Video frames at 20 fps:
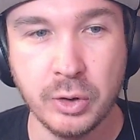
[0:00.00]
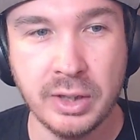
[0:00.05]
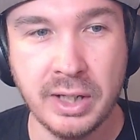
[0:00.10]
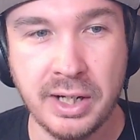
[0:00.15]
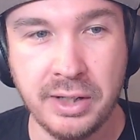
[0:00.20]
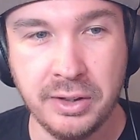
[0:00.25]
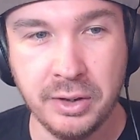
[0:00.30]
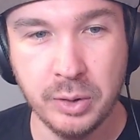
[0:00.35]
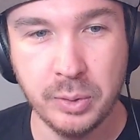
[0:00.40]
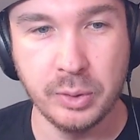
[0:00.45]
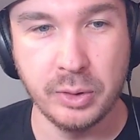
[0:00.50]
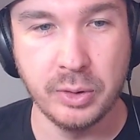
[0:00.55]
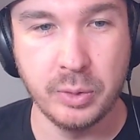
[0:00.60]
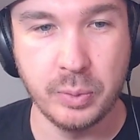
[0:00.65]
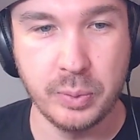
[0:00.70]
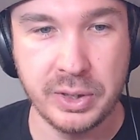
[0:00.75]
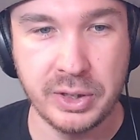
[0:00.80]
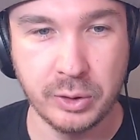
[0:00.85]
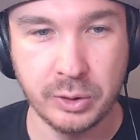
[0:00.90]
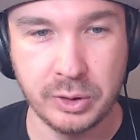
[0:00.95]
I know we're a
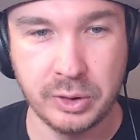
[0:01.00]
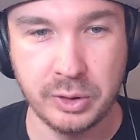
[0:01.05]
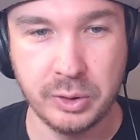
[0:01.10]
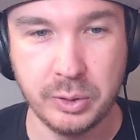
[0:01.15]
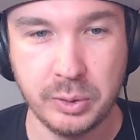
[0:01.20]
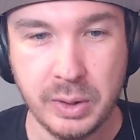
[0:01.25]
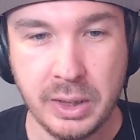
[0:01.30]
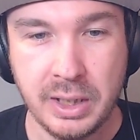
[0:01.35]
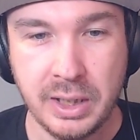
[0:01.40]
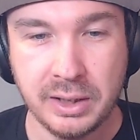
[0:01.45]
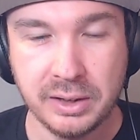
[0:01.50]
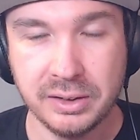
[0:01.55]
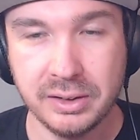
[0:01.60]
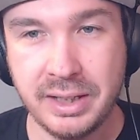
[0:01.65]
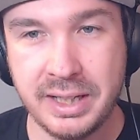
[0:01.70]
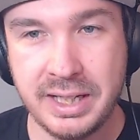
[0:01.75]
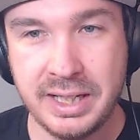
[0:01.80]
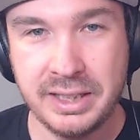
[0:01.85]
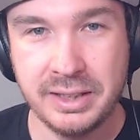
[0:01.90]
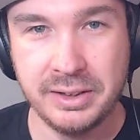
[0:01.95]
week or two
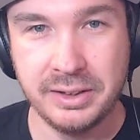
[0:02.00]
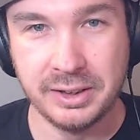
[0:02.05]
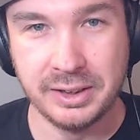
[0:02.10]
late